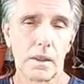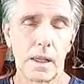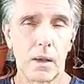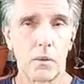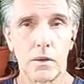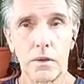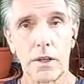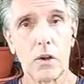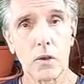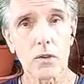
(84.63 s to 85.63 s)
Now,
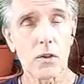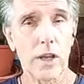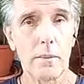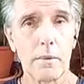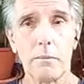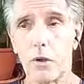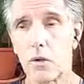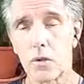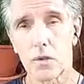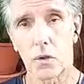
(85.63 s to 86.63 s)
they also happen
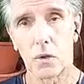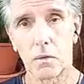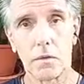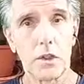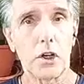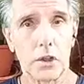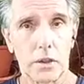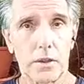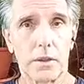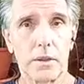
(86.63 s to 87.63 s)
because of
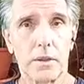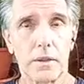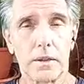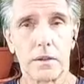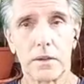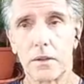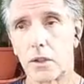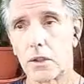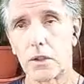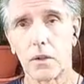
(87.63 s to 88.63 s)
dirt
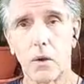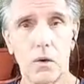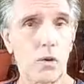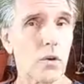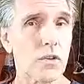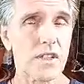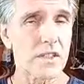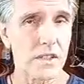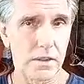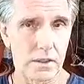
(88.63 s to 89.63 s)
or
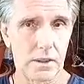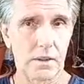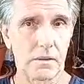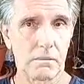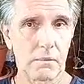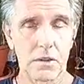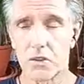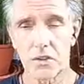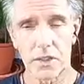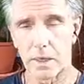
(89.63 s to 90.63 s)
toxicity.
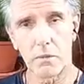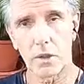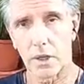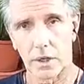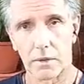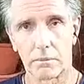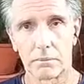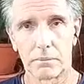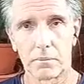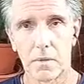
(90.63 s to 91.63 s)
It's the same thing.
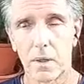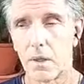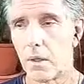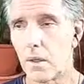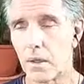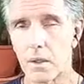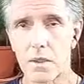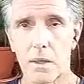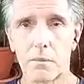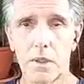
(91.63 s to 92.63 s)

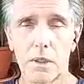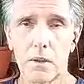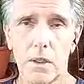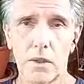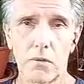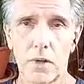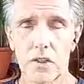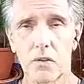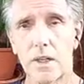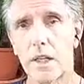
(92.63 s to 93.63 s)
It's something that
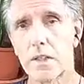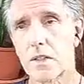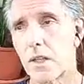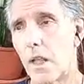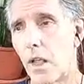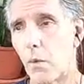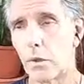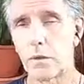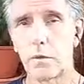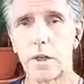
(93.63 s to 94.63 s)
resonates
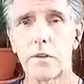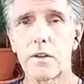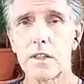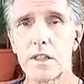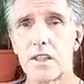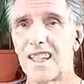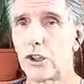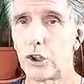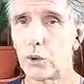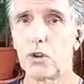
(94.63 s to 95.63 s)
with frequency
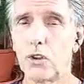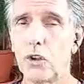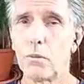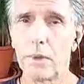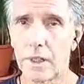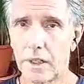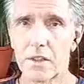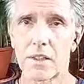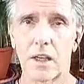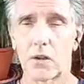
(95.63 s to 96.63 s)
that should not be
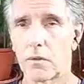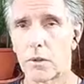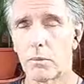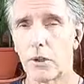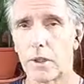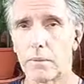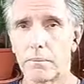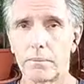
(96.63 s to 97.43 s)
inside of the body.